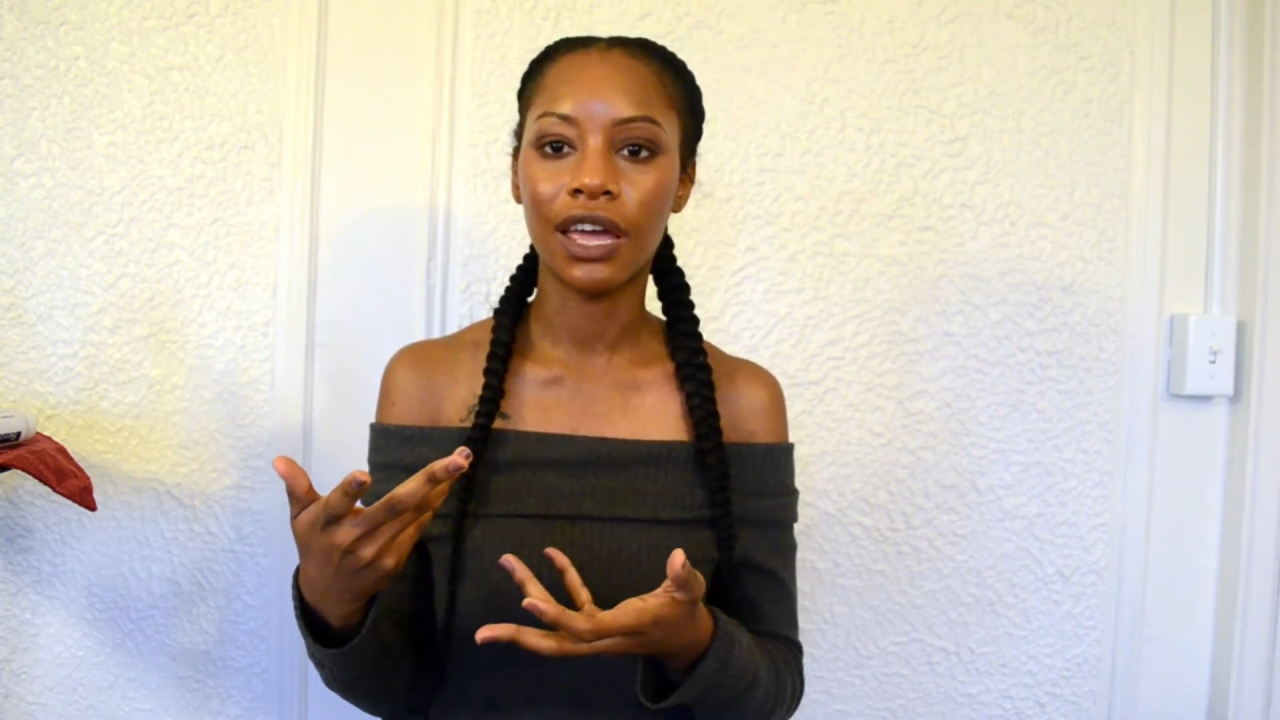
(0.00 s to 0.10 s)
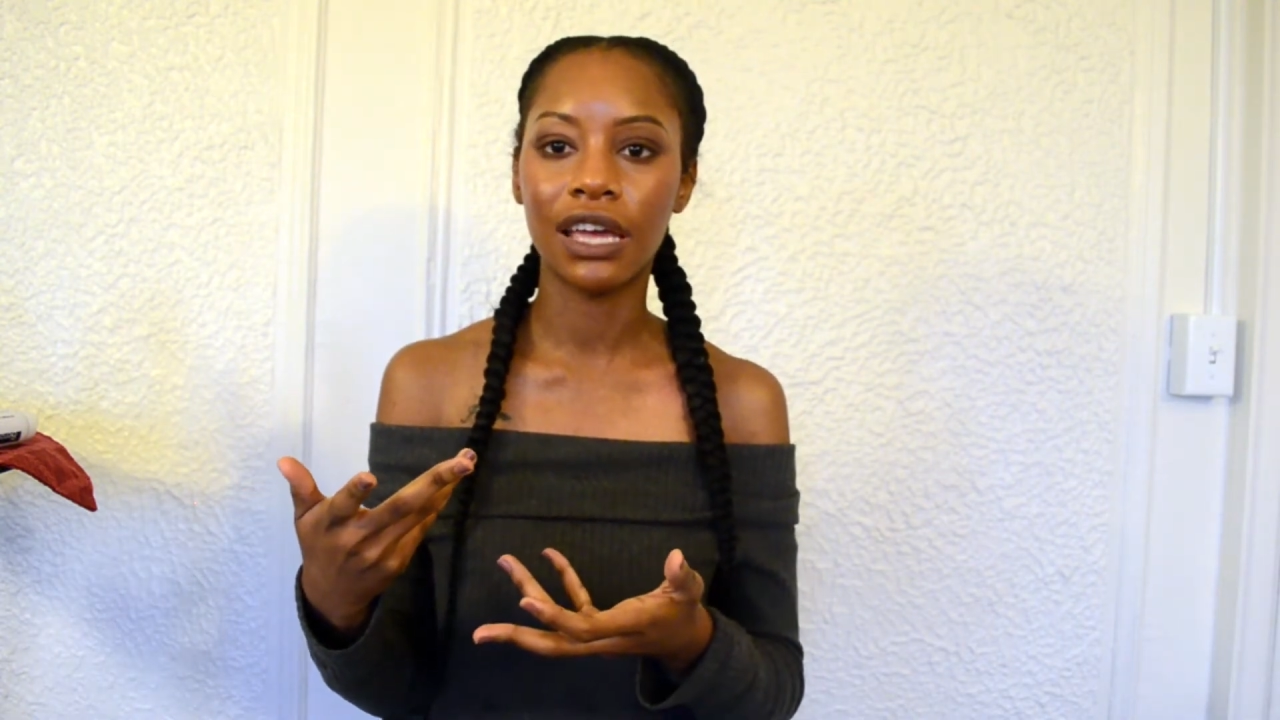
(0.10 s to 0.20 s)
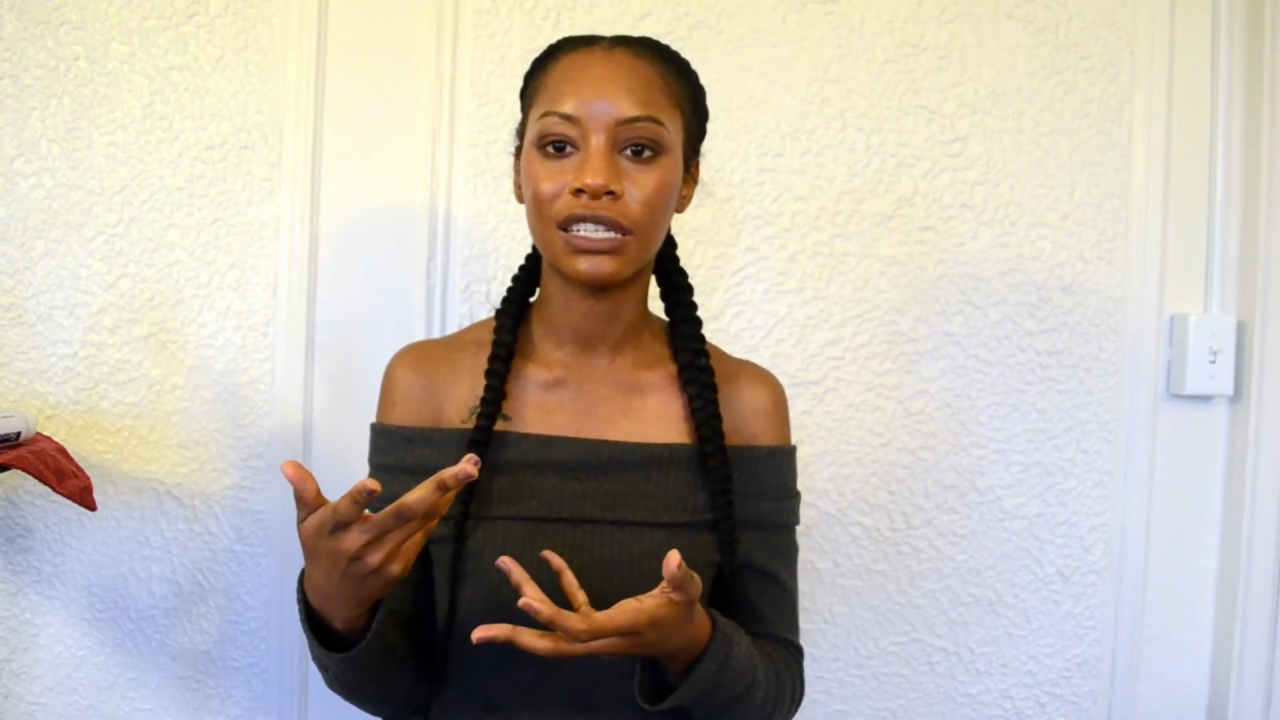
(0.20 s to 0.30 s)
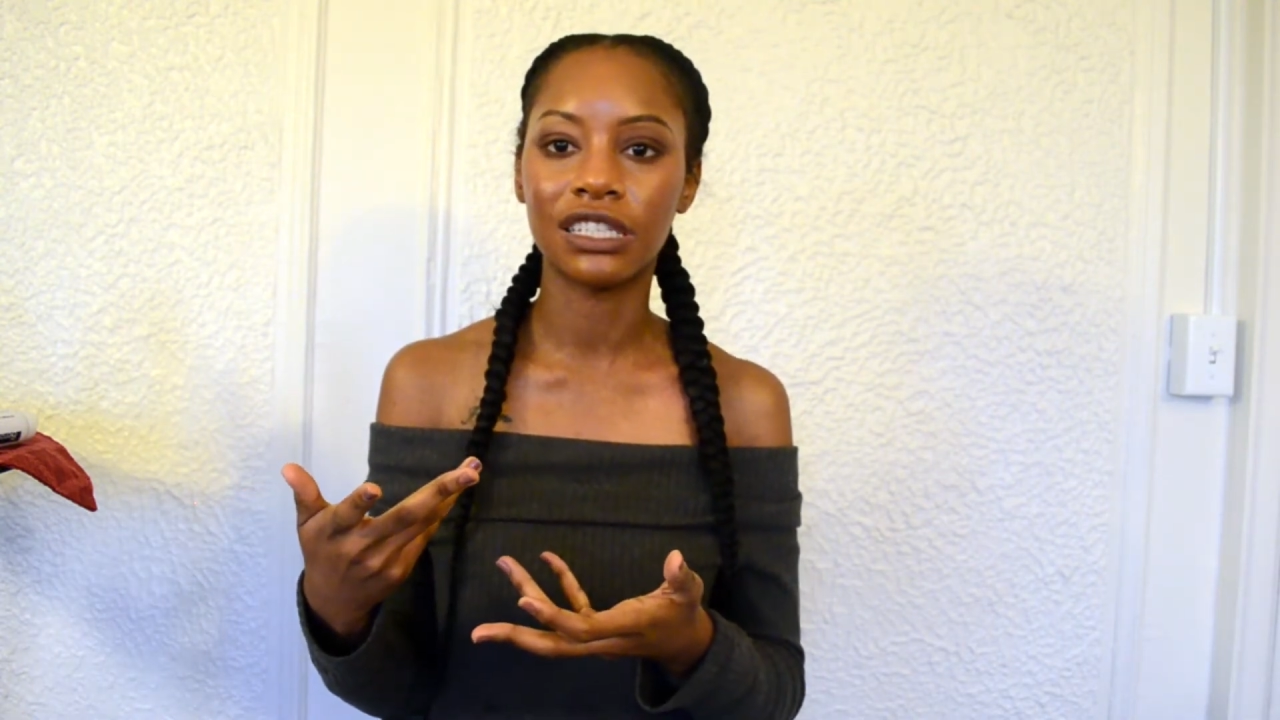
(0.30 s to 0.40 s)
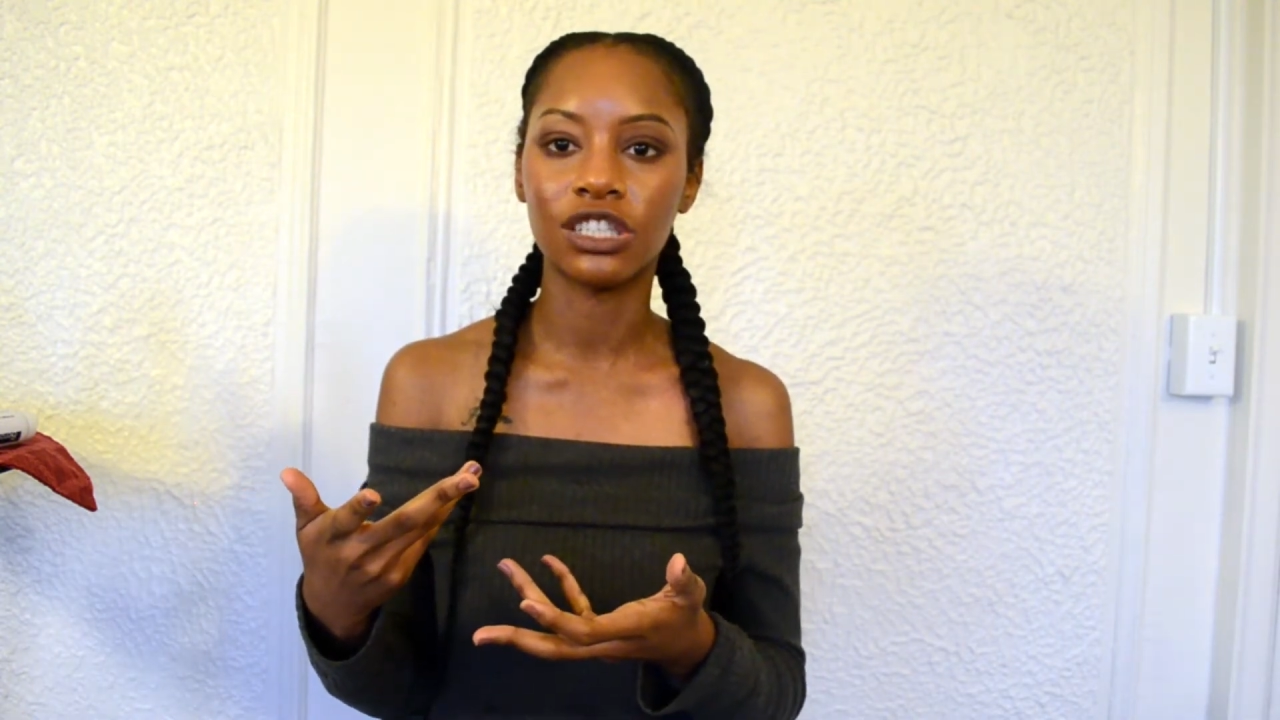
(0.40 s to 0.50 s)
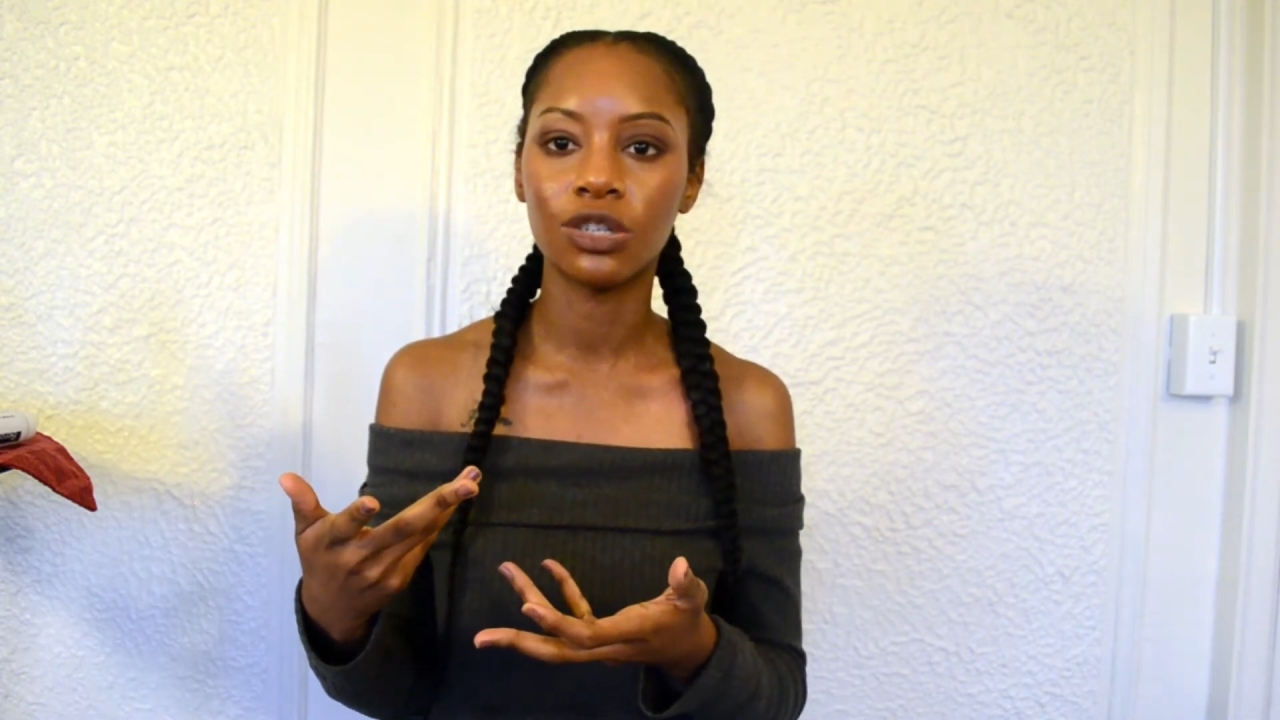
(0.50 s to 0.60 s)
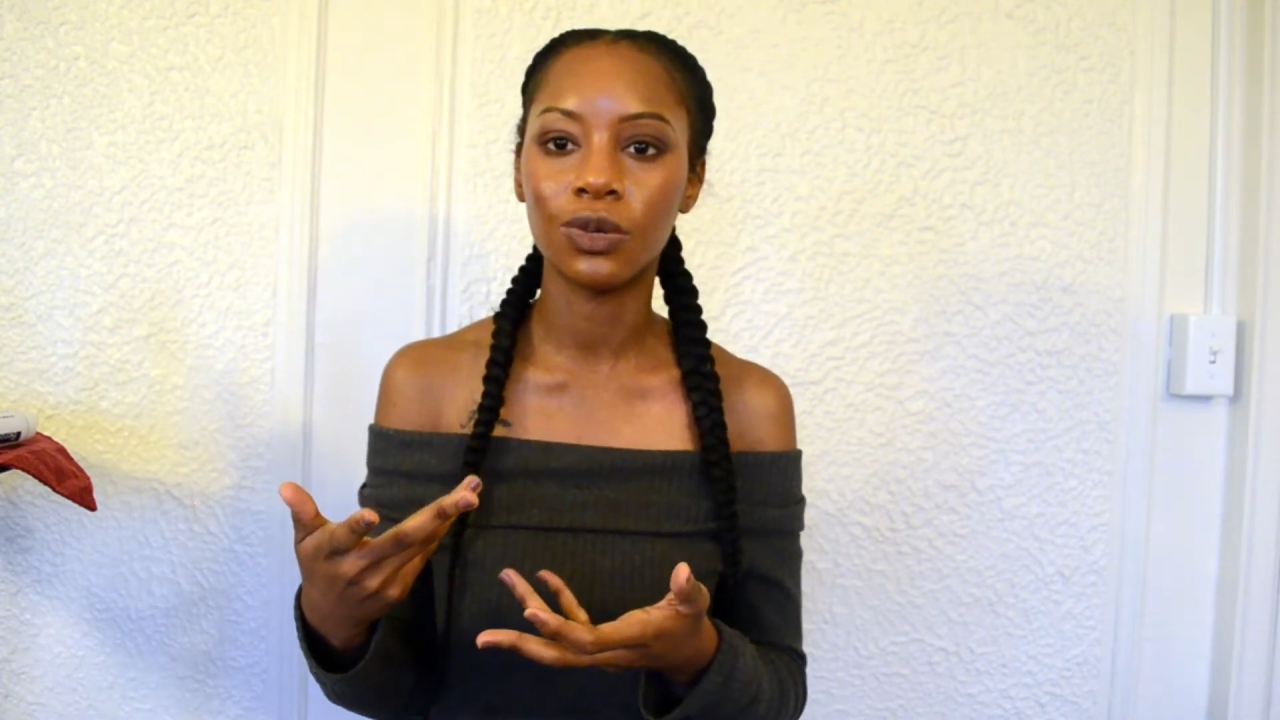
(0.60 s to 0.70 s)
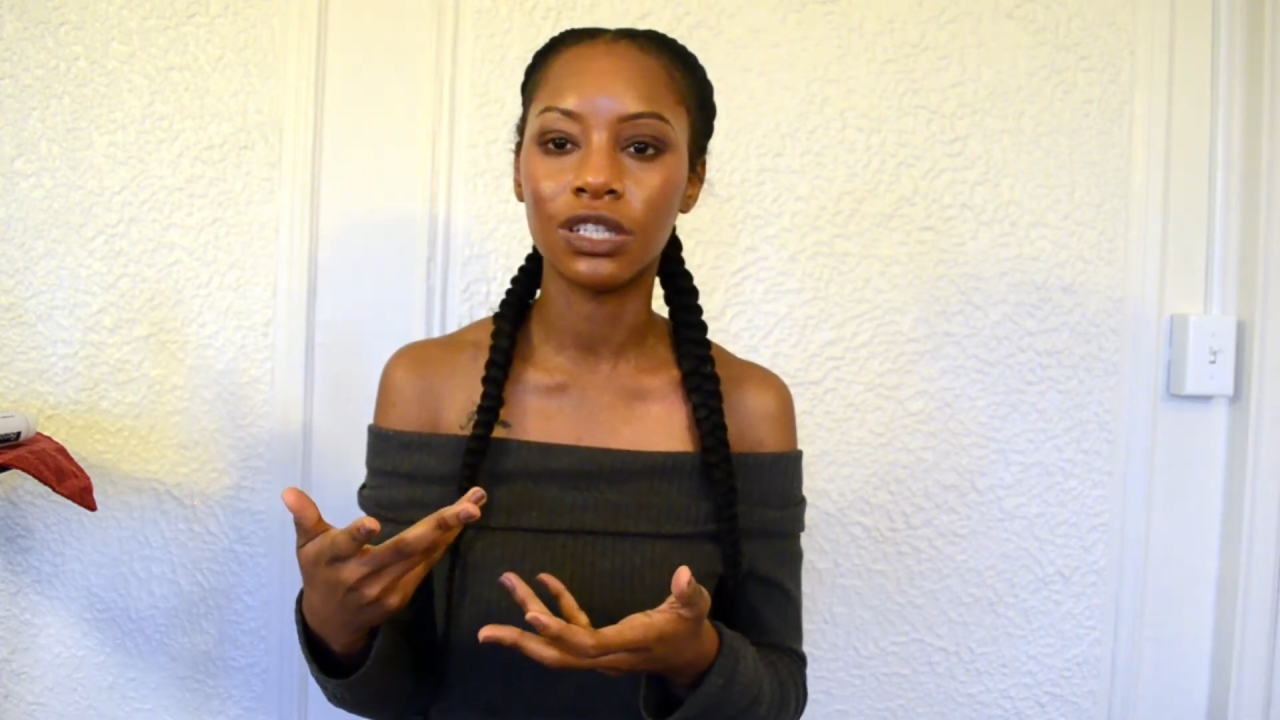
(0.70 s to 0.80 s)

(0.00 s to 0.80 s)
hands into